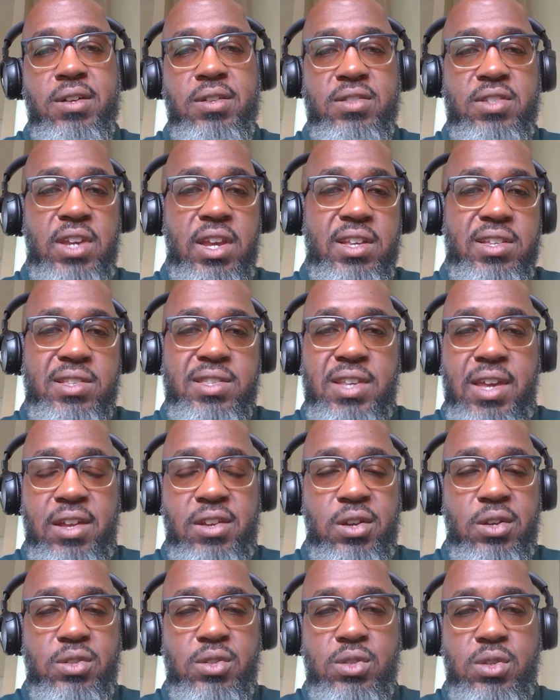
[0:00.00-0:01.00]
check us out
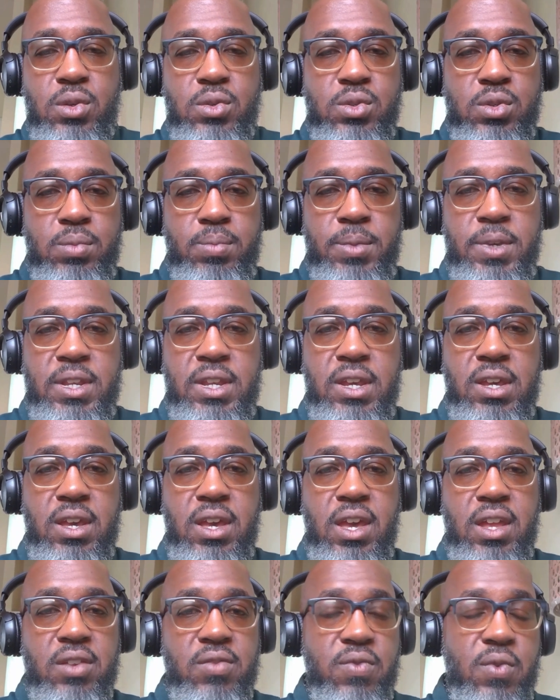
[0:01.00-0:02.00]
on social media,
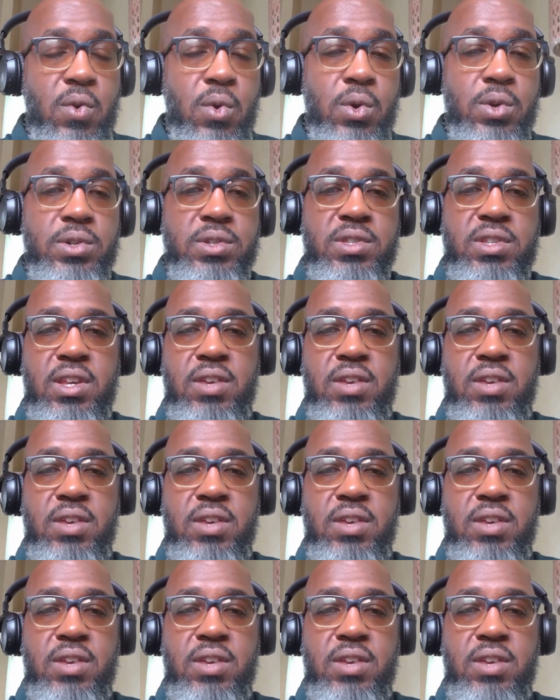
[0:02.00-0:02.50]
and of course,